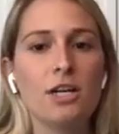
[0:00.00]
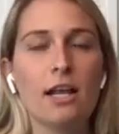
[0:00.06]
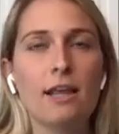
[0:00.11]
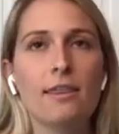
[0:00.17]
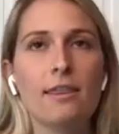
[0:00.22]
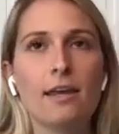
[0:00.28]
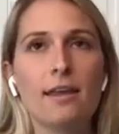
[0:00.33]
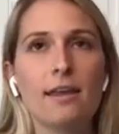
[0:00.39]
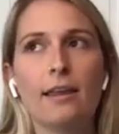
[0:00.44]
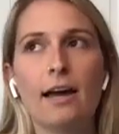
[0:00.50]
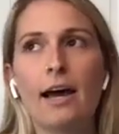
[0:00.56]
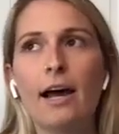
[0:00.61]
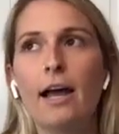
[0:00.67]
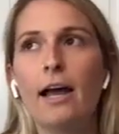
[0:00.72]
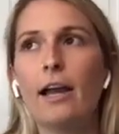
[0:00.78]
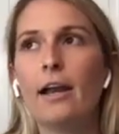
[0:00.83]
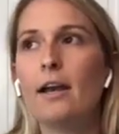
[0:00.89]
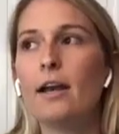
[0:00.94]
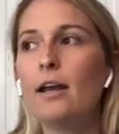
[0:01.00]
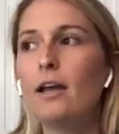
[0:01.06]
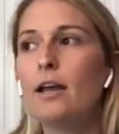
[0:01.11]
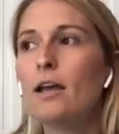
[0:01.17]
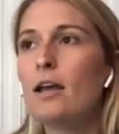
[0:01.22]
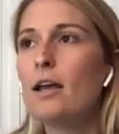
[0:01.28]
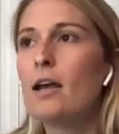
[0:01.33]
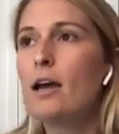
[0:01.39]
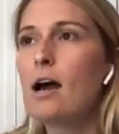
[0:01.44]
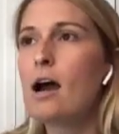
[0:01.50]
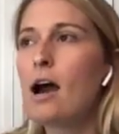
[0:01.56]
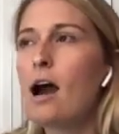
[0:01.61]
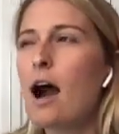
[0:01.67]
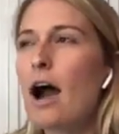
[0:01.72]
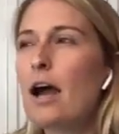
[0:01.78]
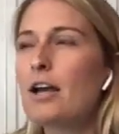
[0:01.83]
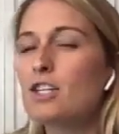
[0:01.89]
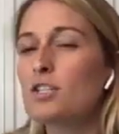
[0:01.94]
And I think that
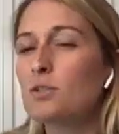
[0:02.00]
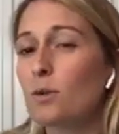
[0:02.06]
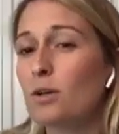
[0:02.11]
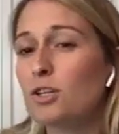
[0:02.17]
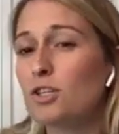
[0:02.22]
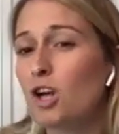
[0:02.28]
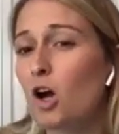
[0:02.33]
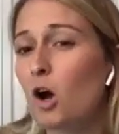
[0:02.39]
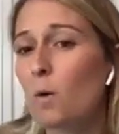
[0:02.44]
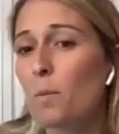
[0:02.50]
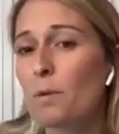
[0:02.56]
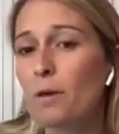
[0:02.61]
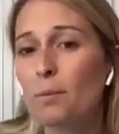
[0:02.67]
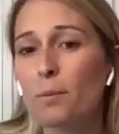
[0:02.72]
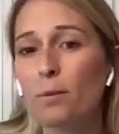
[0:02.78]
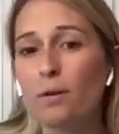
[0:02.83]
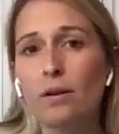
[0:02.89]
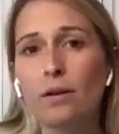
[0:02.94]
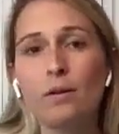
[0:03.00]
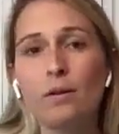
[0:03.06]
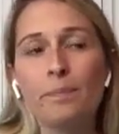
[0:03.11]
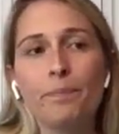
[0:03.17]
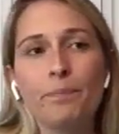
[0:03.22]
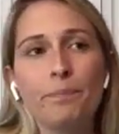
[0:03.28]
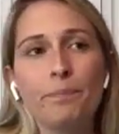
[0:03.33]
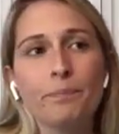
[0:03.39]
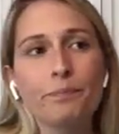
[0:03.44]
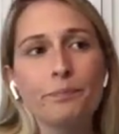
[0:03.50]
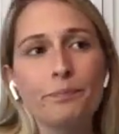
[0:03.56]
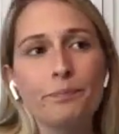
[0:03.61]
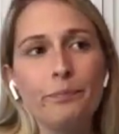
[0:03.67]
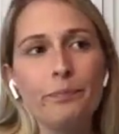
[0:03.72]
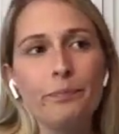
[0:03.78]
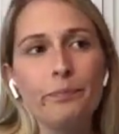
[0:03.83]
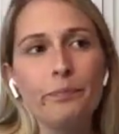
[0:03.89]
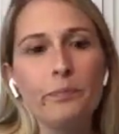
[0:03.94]
I just want to show people
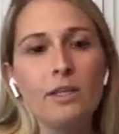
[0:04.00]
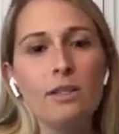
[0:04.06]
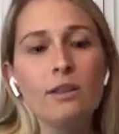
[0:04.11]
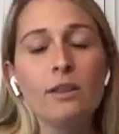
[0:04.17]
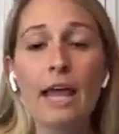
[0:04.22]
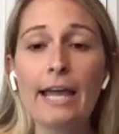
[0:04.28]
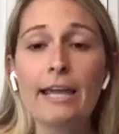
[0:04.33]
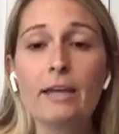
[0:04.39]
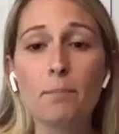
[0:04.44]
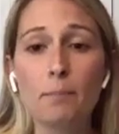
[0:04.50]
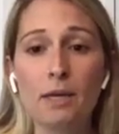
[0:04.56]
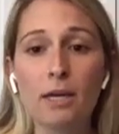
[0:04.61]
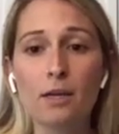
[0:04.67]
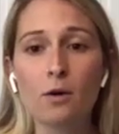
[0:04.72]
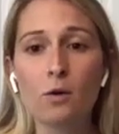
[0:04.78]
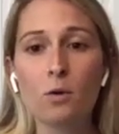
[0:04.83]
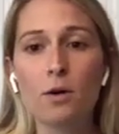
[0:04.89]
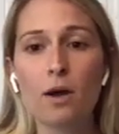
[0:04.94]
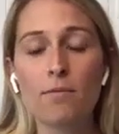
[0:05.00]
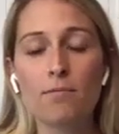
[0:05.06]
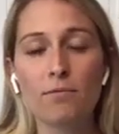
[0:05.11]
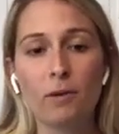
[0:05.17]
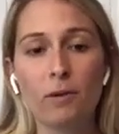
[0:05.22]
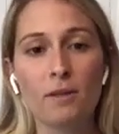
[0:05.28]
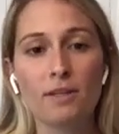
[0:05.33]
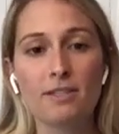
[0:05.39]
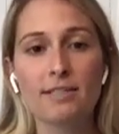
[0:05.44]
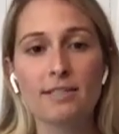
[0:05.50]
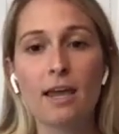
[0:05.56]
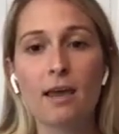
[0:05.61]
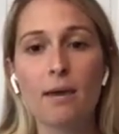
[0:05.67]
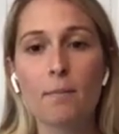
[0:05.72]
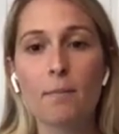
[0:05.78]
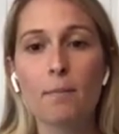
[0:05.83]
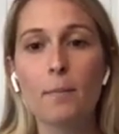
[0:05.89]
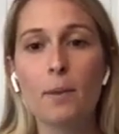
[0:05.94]
like me who come from the
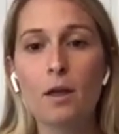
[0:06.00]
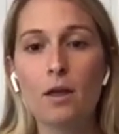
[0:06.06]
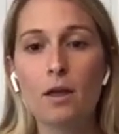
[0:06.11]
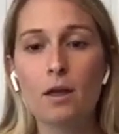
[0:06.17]
same